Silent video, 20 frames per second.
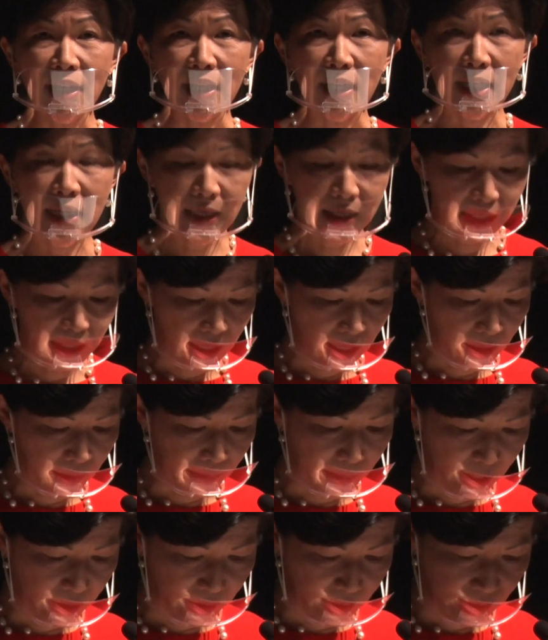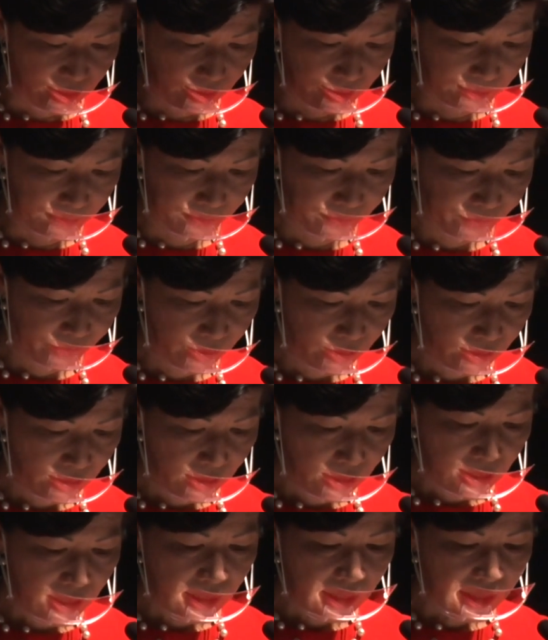in America,
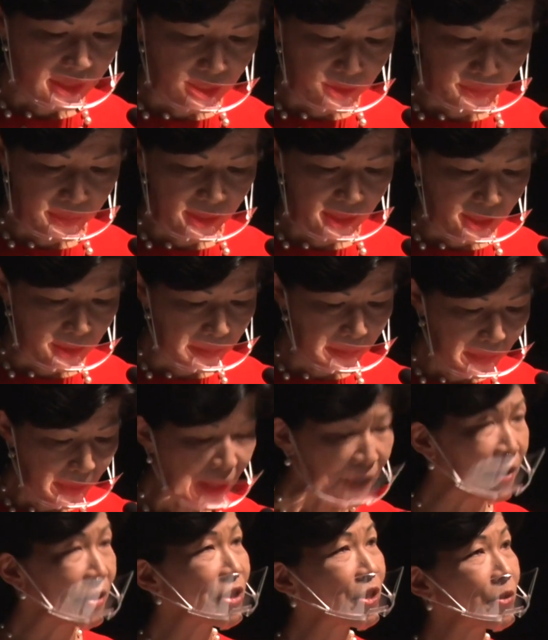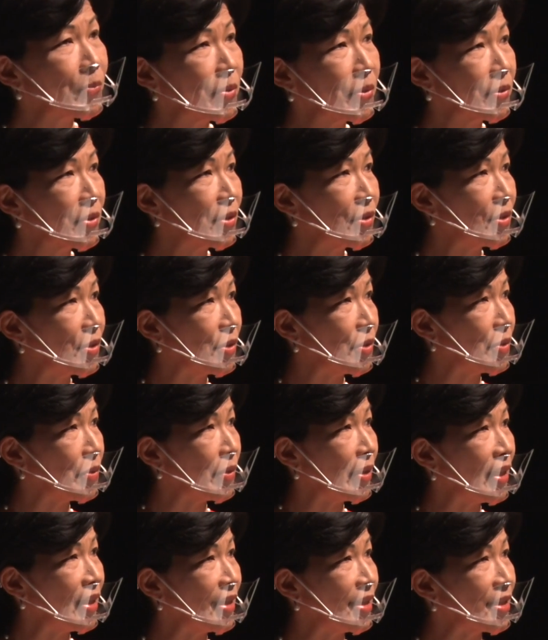something impossible to
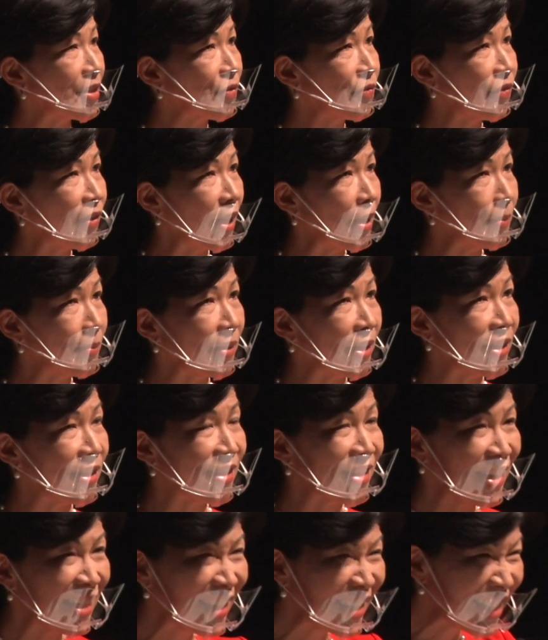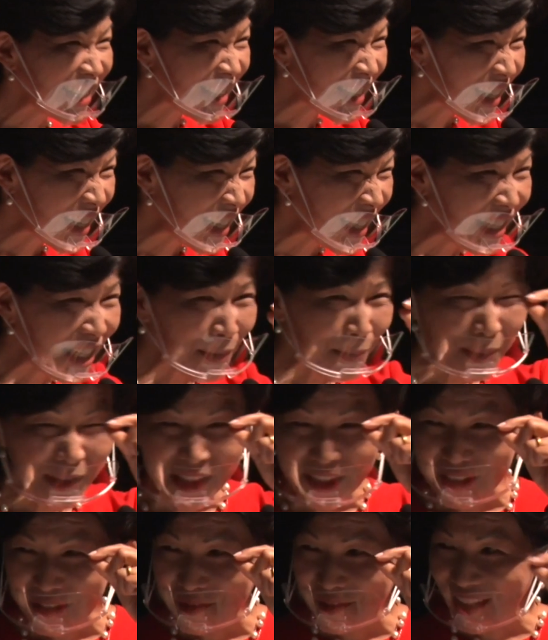do in his family's tiny
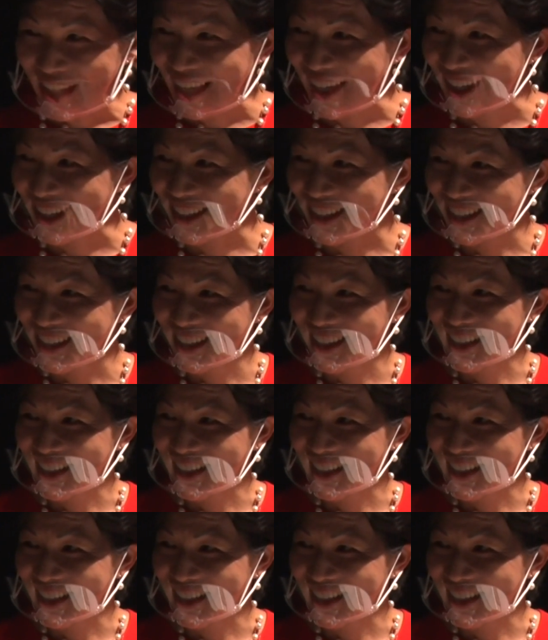plot of land